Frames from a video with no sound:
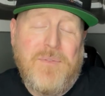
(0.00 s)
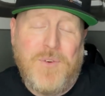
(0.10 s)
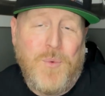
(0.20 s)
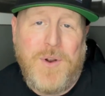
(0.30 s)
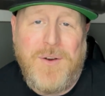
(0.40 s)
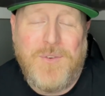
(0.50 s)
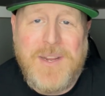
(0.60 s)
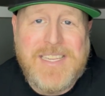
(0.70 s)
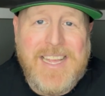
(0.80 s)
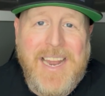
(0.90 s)
for whatever
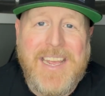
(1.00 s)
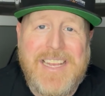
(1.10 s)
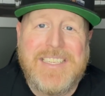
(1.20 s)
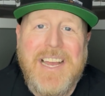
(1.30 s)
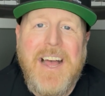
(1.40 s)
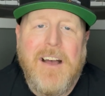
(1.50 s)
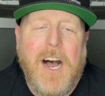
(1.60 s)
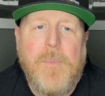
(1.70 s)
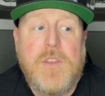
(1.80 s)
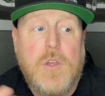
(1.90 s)
reason that is.
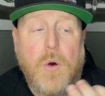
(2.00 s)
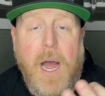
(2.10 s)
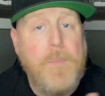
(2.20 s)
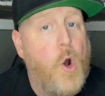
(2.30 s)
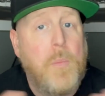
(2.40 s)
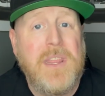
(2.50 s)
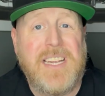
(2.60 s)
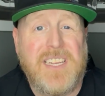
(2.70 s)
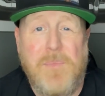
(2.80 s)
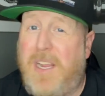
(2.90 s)
So I'm hoping
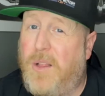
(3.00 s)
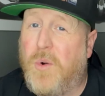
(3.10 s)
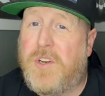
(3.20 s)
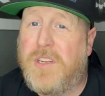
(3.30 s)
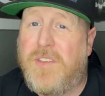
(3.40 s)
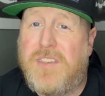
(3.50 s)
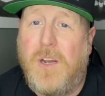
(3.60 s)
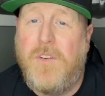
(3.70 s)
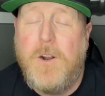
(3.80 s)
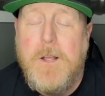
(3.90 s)
that's going to be closer to the
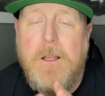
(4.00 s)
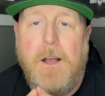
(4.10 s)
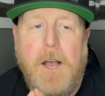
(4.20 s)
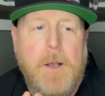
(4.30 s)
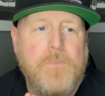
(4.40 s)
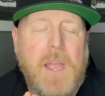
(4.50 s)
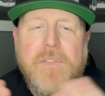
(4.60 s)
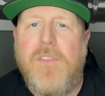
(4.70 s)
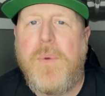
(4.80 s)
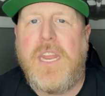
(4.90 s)
silver. I've
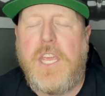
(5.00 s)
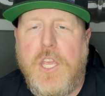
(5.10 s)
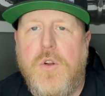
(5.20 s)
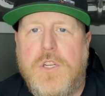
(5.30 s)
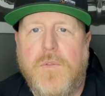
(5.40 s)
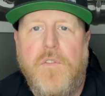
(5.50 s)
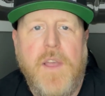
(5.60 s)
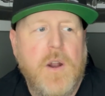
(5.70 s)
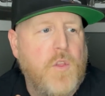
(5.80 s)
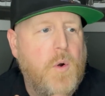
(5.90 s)
never been a huge silver
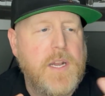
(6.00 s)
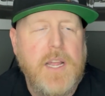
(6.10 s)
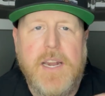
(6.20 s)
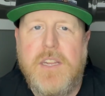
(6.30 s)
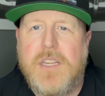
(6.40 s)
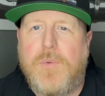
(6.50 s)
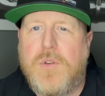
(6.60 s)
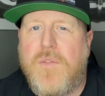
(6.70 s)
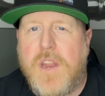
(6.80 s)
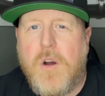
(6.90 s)
fan, although I did just
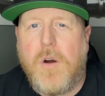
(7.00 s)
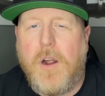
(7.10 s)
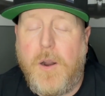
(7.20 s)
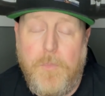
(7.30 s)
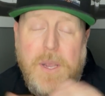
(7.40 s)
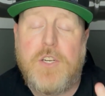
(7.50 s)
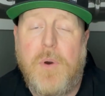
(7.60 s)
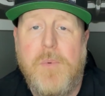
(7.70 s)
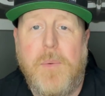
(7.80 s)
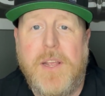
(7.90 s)
post a video, a picture,
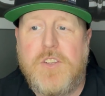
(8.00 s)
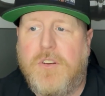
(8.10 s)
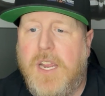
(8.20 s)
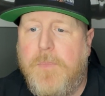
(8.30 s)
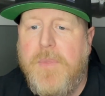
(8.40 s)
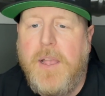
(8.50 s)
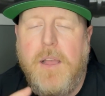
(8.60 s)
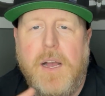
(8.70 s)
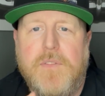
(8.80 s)
on my Instagram of